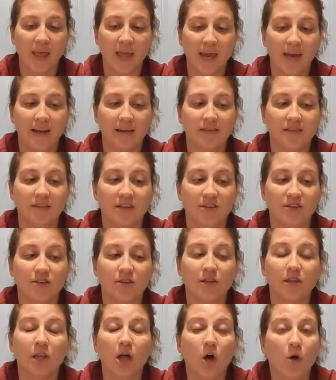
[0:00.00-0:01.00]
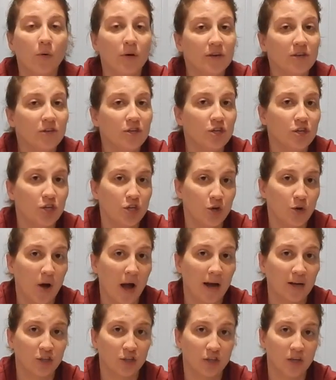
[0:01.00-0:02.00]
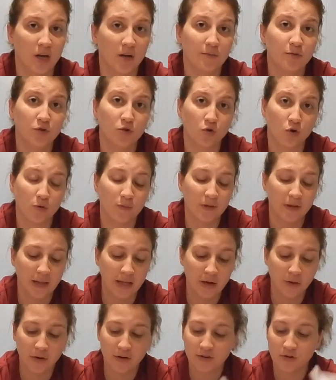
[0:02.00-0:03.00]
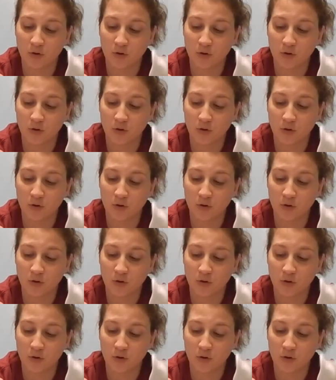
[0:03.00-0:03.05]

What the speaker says: It is the slowest to actually absorb the liquid.